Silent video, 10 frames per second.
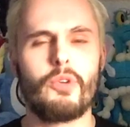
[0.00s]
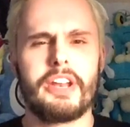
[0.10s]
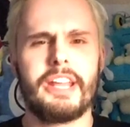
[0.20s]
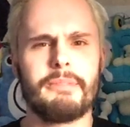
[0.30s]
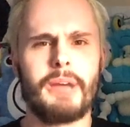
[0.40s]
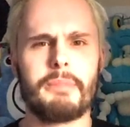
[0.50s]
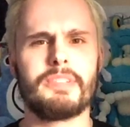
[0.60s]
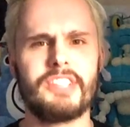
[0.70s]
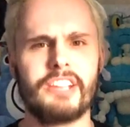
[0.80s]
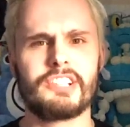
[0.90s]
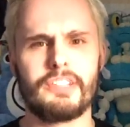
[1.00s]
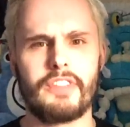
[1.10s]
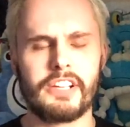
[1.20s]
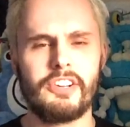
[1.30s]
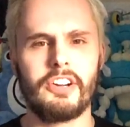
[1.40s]
one in my possession if
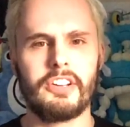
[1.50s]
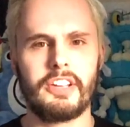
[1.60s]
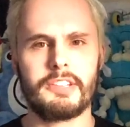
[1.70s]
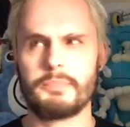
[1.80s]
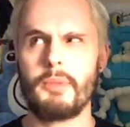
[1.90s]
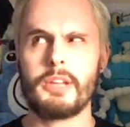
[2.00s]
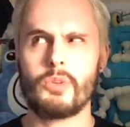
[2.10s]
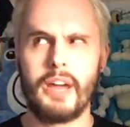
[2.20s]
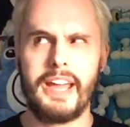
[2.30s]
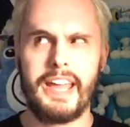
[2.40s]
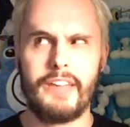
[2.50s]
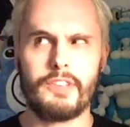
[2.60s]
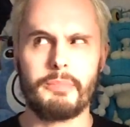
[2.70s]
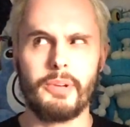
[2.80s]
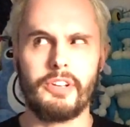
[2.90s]
I could. It's probably quite a
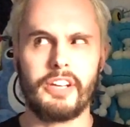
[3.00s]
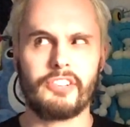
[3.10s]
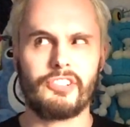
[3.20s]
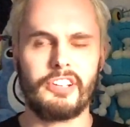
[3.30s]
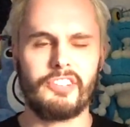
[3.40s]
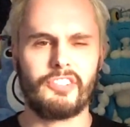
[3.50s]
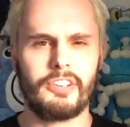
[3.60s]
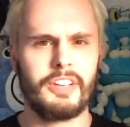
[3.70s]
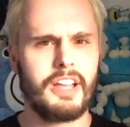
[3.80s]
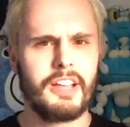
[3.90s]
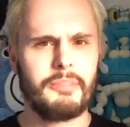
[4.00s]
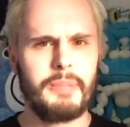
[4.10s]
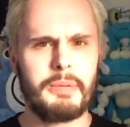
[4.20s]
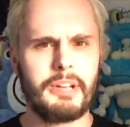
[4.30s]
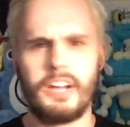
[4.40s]
heavy bird actually, so
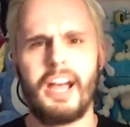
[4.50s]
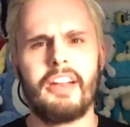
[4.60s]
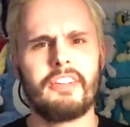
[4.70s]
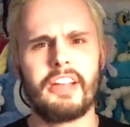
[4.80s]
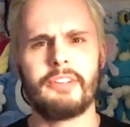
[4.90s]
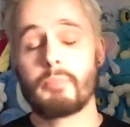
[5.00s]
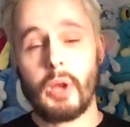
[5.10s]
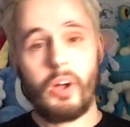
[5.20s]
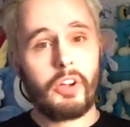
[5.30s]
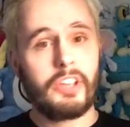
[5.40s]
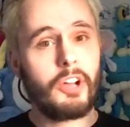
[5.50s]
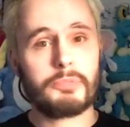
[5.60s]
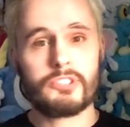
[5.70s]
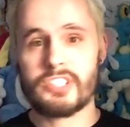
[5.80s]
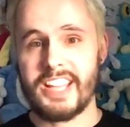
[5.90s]
maybe not, I don't know. But
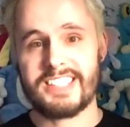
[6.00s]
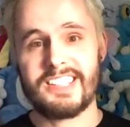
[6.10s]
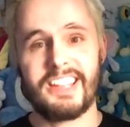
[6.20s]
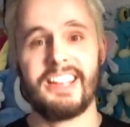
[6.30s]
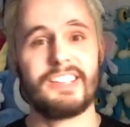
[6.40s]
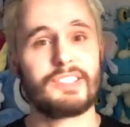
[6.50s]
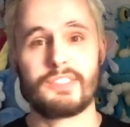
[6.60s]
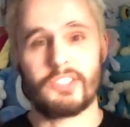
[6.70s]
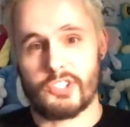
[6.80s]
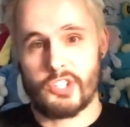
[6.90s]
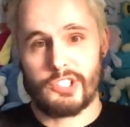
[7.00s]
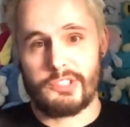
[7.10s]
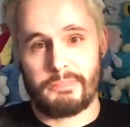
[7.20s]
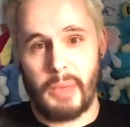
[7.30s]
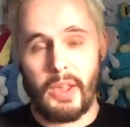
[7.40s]
Archeops just gets in the list just
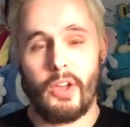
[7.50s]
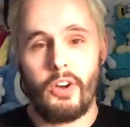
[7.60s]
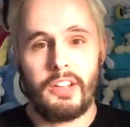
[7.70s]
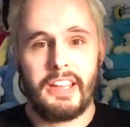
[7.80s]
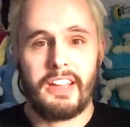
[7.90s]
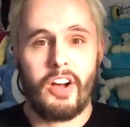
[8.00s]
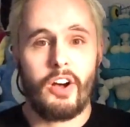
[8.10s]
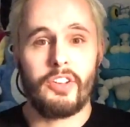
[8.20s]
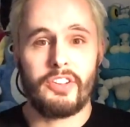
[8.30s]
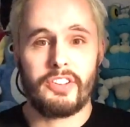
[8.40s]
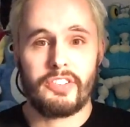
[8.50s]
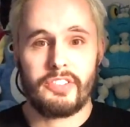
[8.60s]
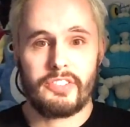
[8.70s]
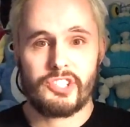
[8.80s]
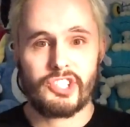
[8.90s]
purely on
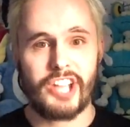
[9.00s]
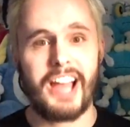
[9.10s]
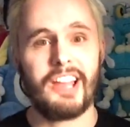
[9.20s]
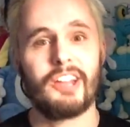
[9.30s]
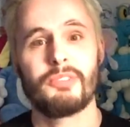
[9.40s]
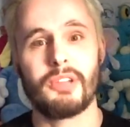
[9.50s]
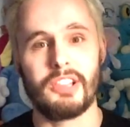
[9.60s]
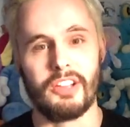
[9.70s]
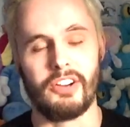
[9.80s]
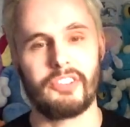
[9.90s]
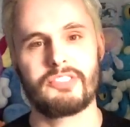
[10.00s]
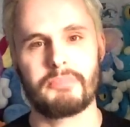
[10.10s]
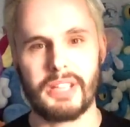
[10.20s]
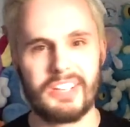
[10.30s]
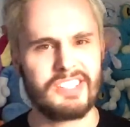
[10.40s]
shallow looks
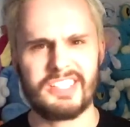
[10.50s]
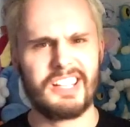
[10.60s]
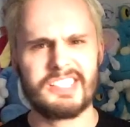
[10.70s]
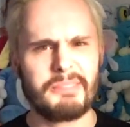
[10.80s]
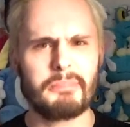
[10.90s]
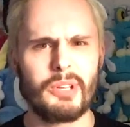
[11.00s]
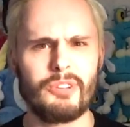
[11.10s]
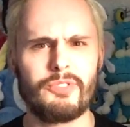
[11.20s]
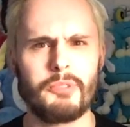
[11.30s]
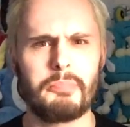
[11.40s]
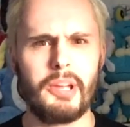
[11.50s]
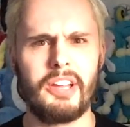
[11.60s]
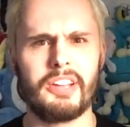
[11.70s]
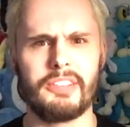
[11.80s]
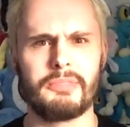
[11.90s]
because it's a beautiful
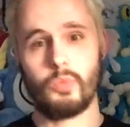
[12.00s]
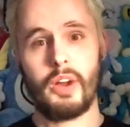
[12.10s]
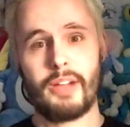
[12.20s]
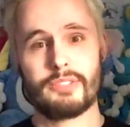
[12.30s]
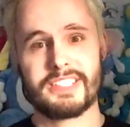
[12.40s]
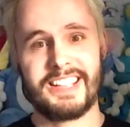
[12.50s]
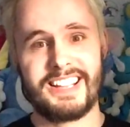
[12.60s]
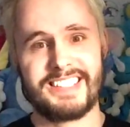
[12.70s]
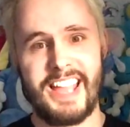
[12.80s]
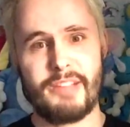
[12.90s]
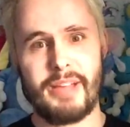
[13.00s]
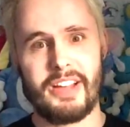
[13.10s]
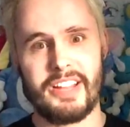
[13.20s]
bird. What else can I say about